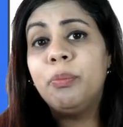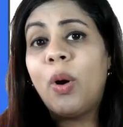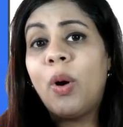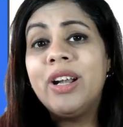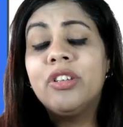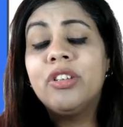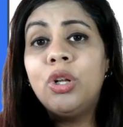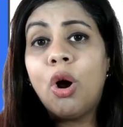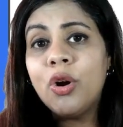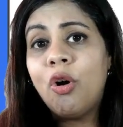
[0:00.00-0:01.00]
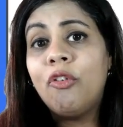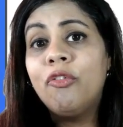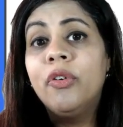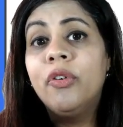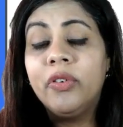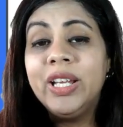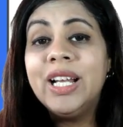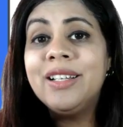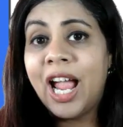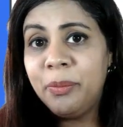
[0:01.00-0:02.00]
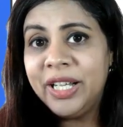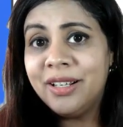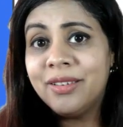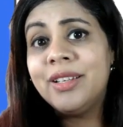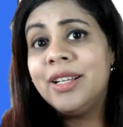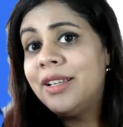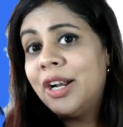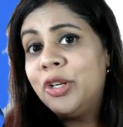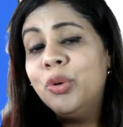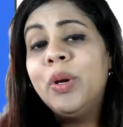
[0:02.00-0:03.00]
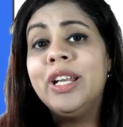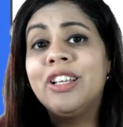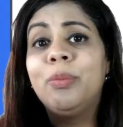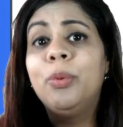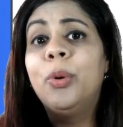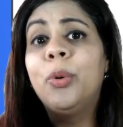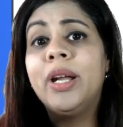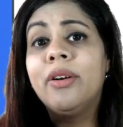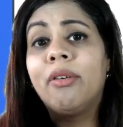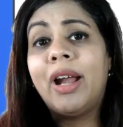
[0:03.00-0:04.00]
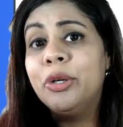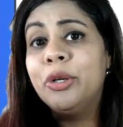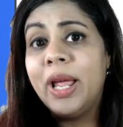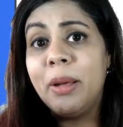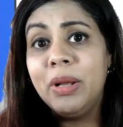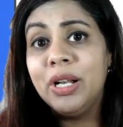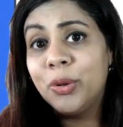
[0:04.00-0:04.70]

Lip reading: provides a lot of real-time data set that you can explore and write your ML